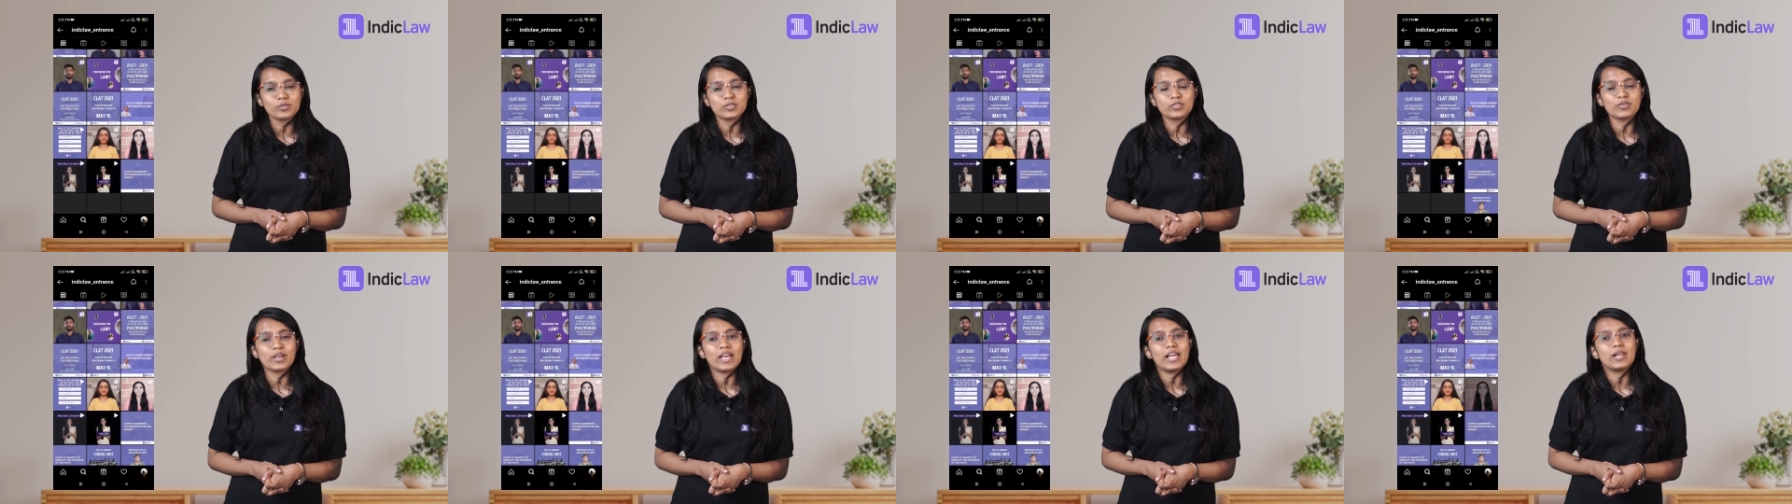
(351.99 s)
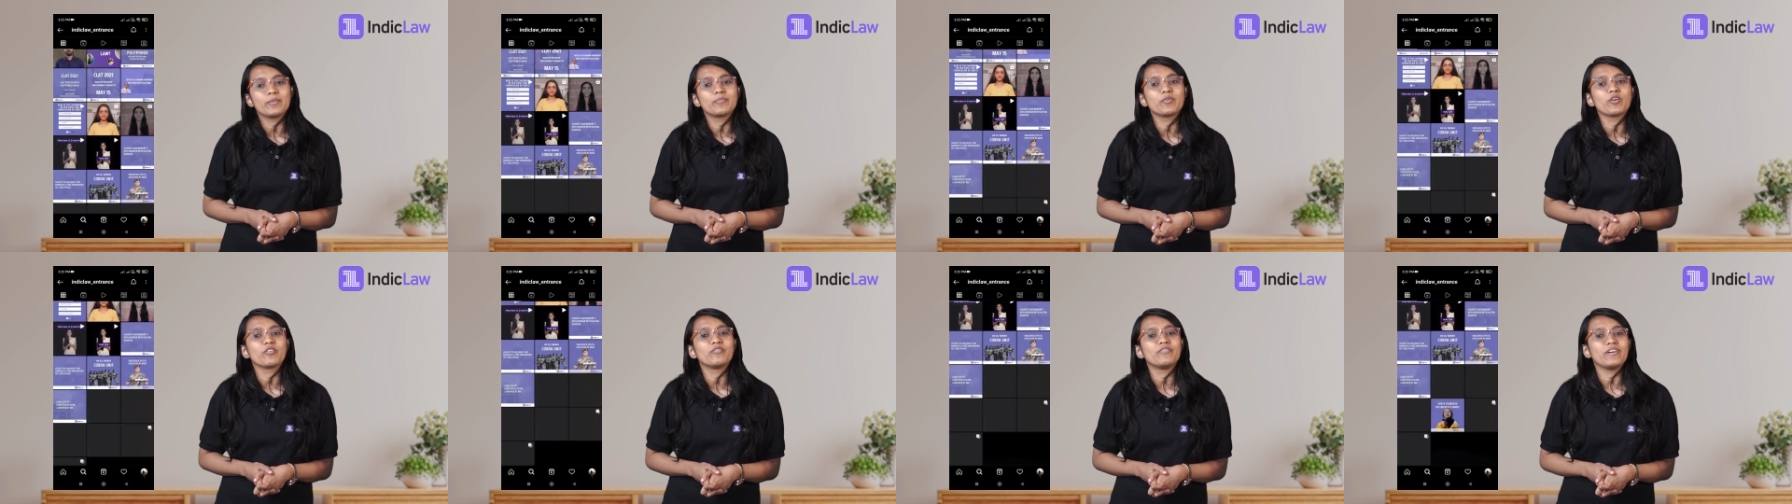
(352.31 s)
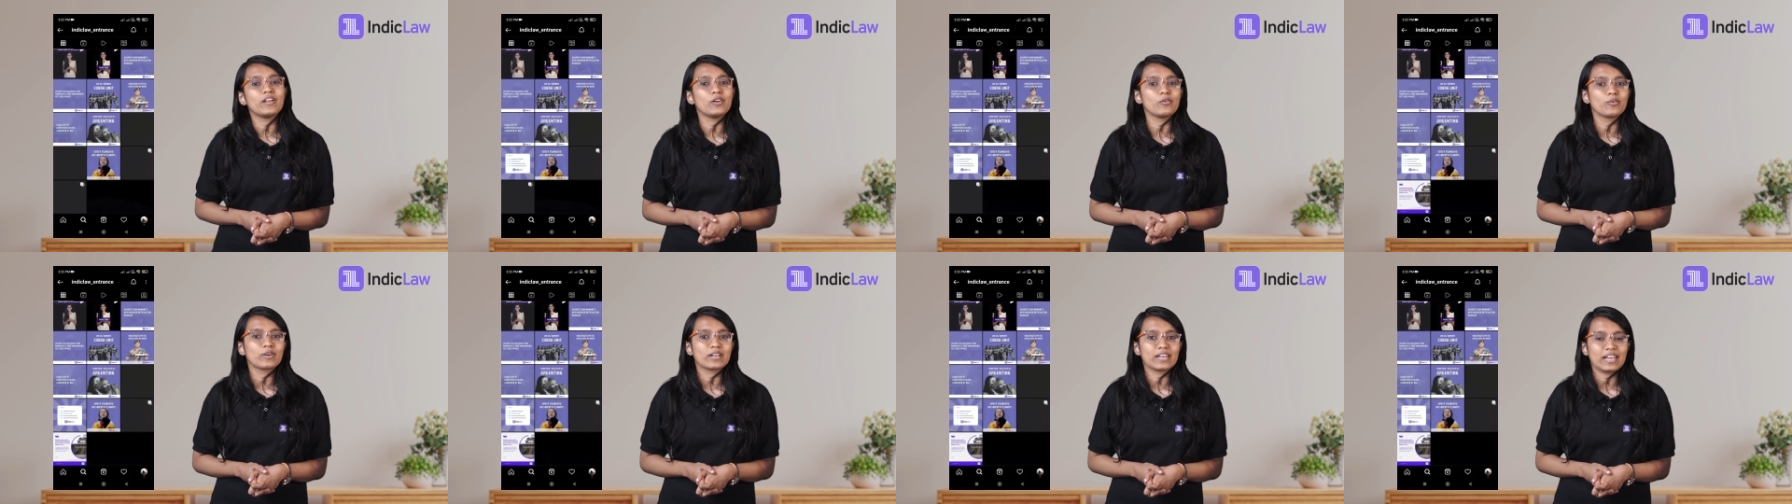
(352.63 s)
to help your
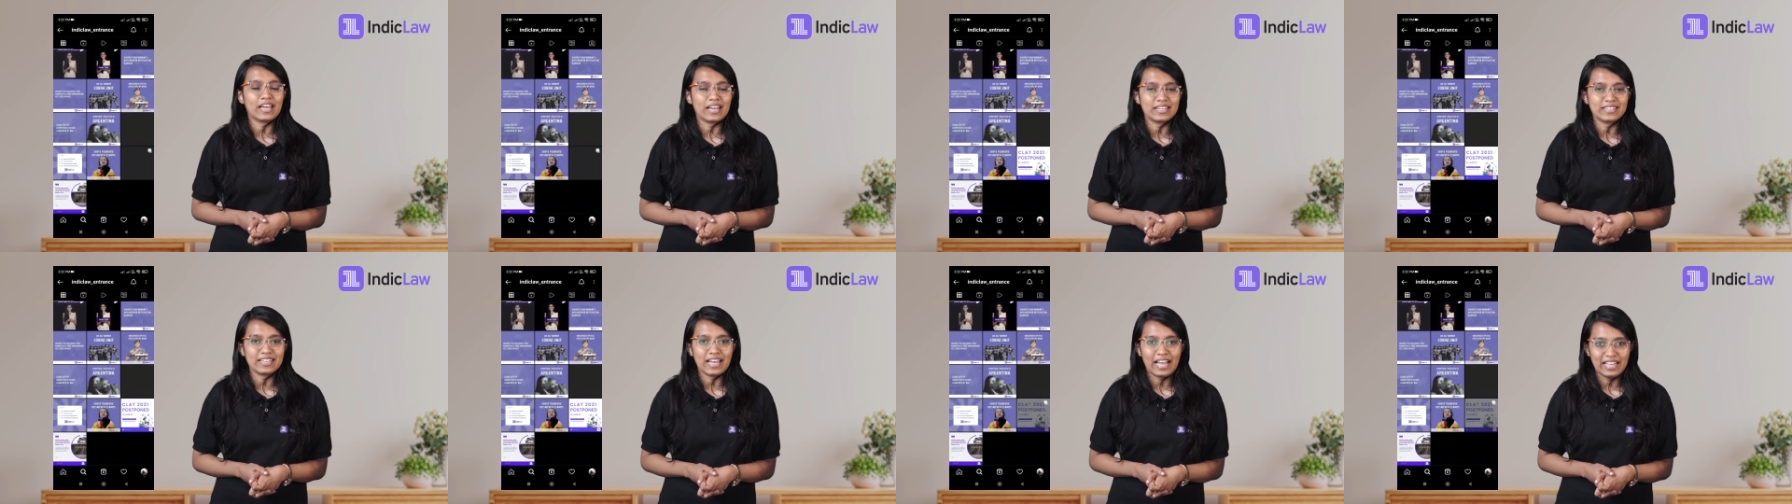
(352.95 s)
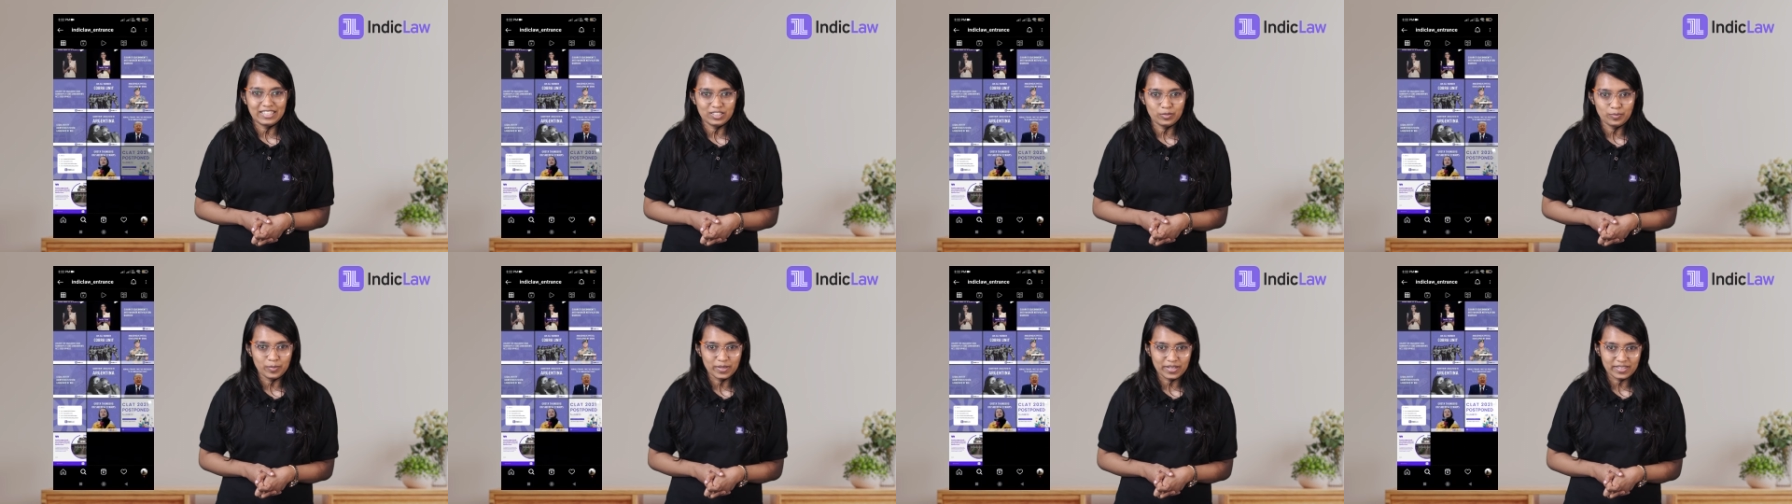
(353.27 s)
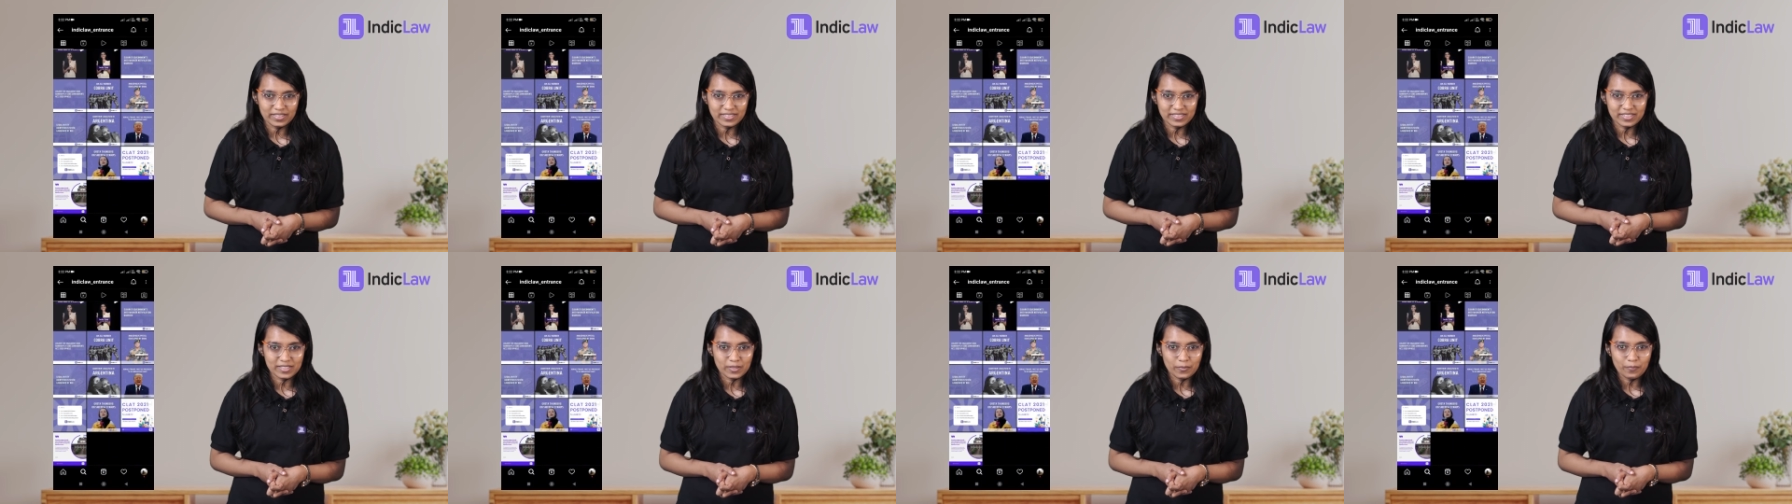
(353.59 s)
fellow CLAT
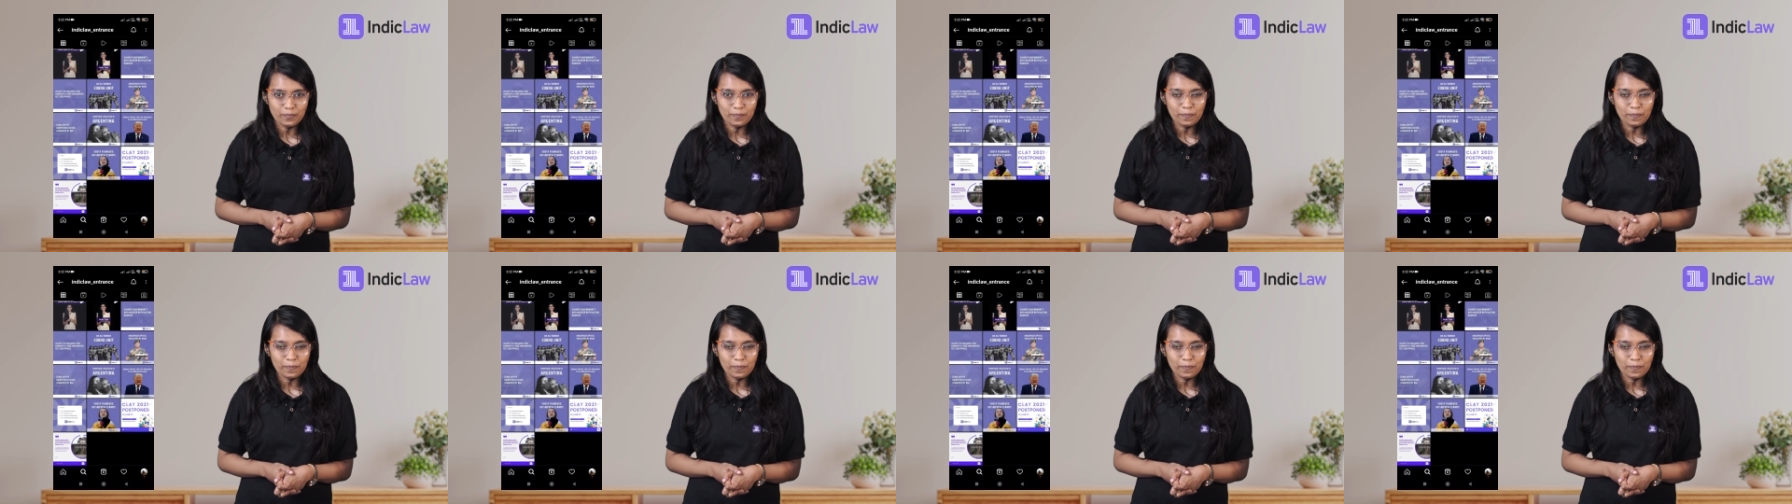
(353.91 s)
aspirants.